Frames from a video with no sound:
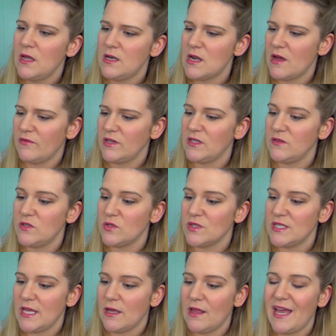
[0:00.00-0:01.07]
Not for individual
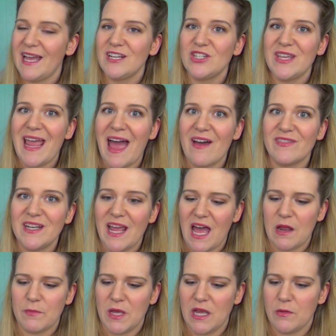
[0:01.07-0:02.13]
sale. I actually haven't
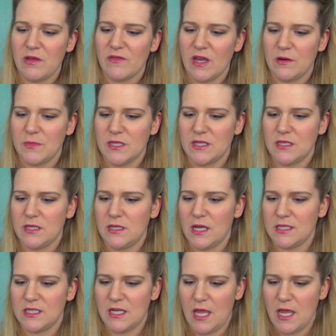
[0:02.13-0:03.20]
had my gummy vitamins
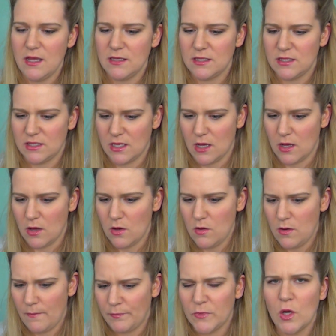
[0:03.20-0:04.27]
yet today.
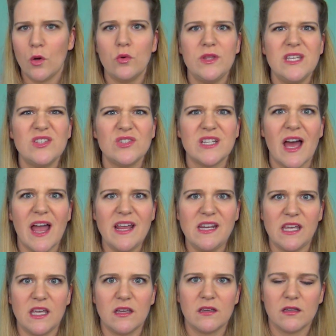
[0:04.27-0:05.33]
So, oh, these are
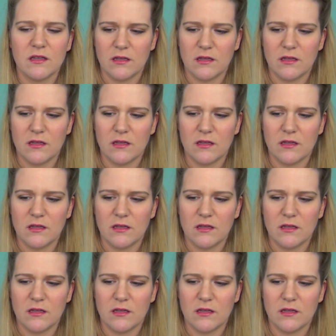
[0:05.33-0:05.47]
tiny.